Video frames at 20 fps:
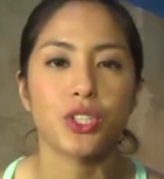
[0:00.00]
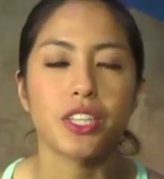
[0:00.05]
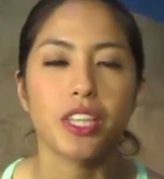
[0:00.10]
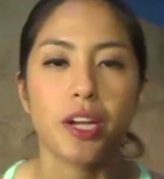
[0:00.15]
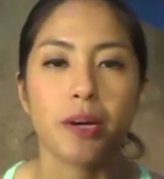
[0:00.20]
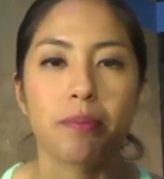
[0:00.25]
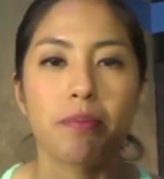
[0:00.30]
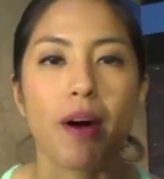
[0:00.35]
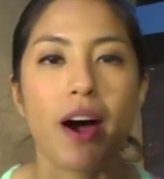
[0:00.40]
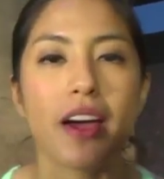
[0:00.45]

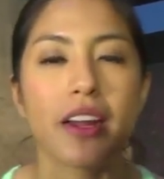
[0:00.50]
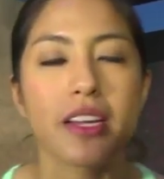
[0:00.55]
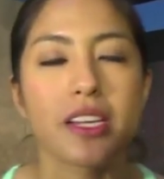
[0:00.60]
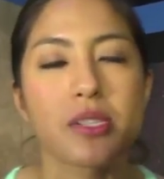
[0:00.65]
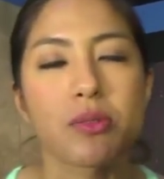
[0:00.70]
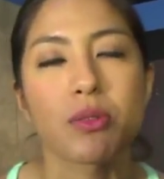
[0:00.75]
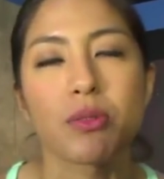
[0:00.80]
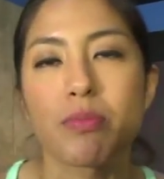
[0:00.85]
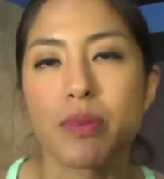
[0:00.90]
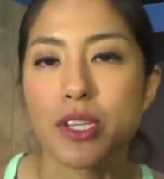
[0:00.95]
Surely your
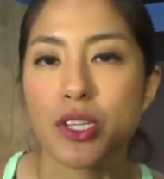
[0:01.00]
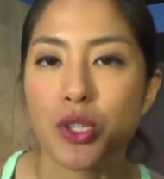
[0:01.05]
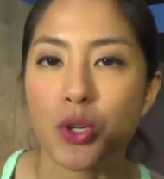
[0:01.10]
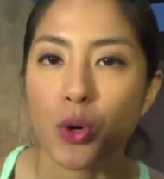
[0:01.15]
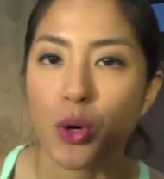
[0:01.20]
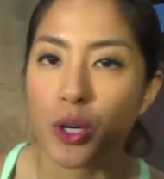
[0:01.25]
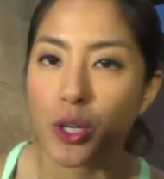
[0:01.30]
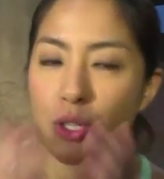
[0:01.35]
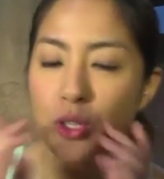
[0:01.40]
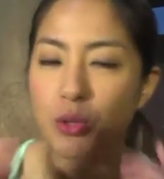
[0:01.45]
bodies will be
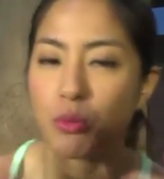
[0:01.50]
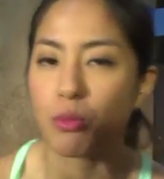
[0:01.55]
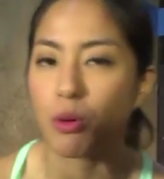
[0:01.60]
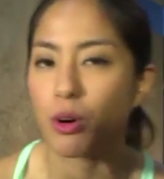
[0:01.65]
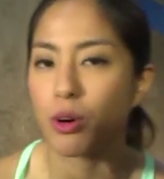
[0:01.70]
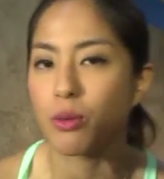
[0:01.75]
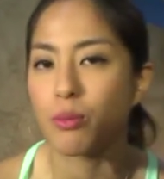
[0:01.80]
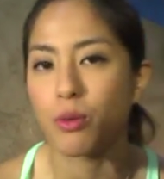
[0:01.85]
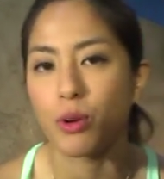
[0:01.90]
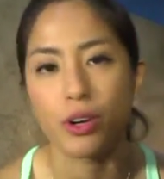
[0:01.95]
sore
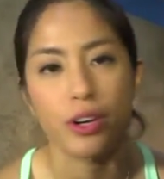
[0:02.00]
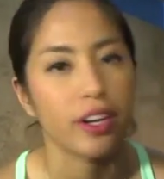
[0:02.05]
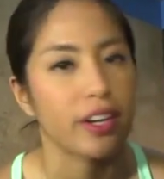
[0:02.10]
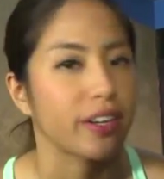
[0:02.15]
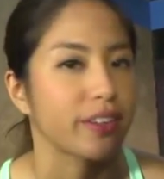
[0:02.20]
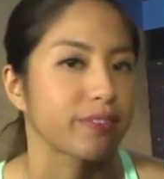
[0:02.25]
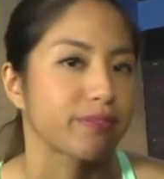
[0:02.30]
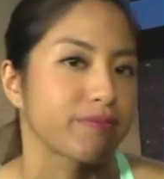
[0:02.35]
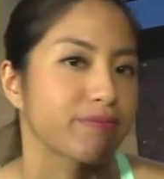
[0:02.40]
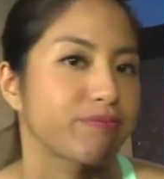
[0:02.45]
tomorrow morning.